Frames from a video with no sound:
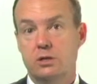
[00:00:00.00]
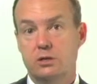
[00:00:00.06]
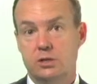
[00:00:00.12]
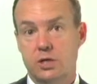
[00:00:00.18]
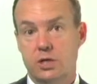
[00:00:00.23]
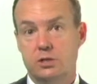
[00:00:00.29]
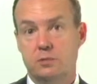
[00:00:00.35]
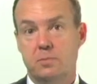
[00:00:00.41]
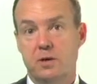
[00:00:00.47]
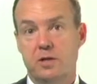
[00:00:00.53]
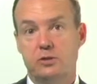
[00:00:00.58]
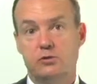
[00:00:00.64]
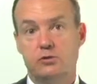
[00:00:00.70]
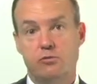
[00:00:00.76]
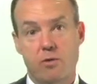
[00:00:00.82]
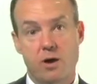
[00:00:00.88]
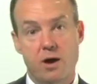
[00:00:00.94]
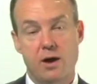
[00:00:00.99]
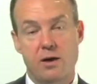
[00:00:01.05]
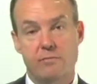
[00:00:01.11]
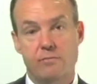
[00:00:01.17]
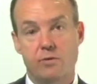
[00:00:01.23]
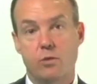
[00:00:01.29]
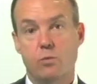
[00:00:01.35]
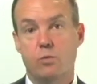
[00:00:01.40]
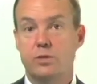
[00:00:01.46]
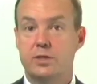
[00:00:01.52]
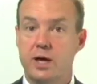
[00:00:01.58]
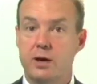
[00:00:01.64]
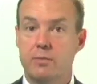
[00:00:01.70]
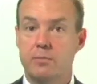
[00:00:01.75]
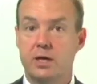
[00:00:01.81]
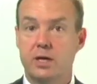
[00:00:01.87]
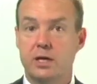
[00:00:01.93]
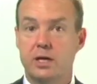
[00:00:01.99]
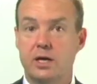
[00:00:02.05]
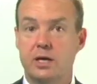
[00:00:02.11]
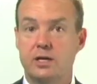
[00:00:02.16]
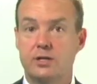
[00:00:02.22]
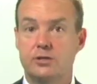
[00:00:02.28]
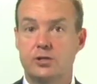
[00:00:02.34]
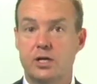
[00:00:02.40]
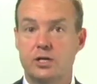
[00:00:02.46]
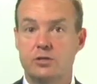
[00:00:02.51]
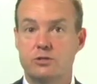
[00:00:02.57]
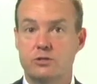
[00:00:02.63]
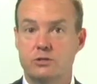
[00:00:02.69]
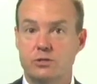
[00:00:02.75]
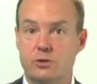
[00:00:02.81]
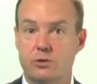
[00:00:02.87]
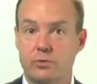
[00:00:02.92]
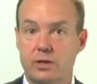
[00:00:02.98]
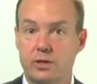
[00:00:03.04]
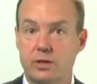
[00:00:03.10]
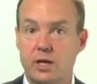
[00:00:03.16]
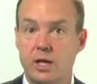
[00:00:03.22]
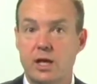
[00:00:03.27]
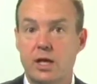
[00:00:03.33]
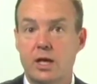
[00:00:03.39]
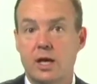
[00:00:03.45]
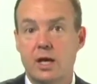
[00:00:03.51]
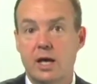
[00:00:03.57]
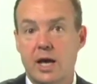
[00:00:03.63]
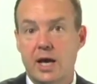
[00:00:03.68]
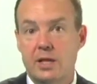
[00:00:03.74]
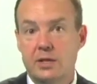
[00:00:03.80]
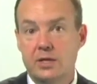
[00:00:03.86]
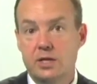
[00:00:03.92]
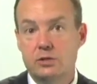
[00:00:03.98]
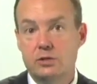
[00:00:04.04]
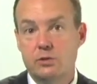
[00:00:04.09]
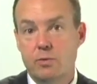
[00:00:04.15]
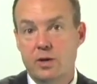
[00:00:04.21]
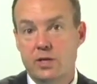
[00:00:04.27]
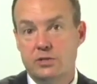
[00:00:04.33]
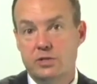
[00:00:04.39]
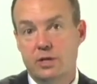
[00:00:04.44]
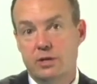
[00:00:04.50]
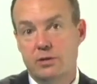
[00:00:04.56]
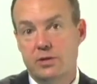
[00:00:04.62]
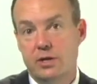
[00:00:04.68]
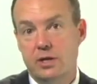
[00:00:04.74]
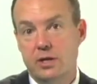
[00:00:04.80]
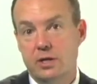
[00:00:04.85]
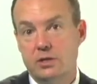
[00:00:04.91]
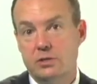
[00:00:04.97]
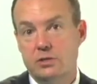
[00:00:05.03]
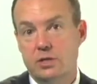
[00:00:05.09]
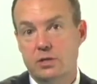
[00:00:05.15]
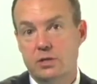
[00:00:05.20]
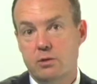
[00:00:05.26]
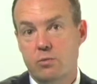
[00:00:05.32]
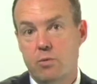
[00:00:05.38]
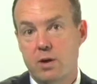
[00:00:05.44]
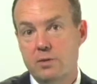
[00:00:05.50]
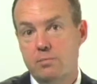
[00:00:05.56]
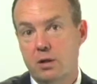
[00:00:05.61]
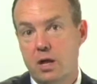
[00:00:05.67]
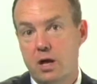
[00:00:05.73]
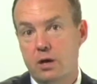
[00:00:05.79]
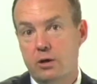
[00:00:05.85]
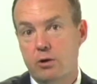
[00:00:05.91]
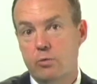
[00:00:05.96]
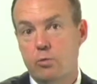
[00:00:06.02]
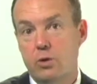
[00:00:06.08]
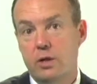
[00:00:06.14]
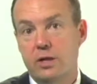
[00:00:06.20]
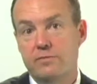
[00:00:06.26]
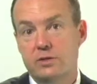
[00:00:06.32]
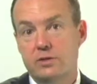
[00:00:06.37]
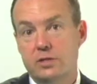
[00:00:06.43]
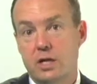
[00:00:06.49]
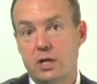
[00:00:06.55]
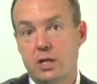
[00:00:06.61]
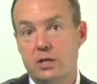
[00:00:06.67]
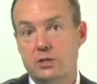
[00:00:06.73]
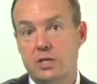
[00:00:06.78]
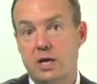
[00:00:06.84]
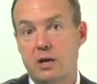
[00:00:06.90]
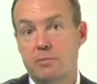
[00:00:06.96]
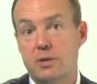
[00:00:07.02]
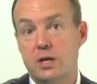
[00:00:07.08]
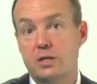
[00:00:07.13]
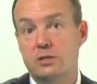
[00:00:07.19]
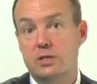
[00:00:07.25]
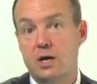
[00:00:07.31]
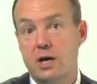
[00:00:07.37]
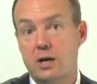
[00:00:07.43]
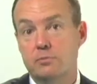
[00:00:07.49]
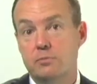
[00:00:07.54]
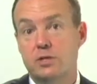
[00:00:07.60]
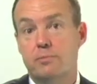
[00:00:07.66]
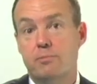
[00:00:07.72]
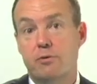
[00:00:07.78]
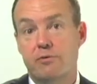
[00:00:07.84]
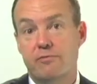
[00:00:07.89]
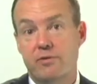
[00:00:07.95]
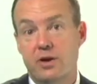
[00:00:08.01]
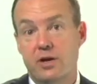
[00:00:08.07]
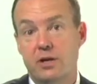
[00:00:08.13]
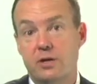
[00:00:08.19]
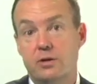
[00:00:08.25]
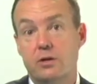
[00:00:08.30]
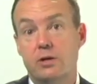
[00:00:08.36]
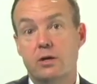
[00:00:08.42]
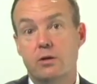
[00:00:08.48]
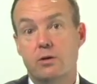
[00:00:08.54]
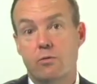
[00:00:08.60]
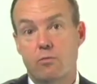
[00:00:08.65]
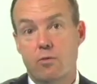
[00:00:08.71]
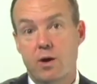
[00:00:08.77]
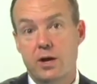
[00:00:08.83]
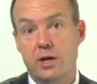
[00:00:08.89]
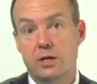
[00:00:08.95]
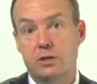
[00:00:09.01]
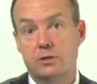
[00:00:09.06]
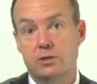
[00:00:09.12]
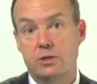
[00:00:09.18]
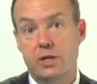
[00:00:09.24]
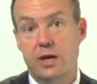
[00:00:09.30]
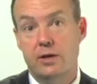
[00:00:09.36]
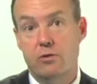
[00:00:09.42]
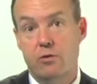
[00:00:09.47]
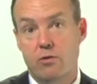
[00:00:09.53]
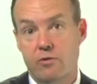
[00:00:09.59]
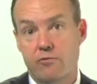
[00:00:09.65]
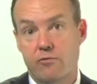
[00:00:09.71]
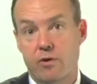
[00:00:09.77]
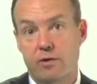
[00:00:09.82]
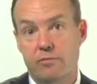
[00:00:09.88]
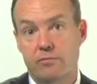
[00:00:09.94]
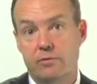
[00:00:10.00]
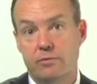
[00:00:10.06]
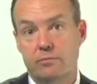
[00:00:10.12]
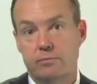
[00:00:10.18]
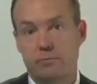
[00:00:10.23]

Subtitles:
suspect's drive without making any changes to it. And the interesting thing is that the write blocker will even tell us how many times it prevented writing to that hard drive.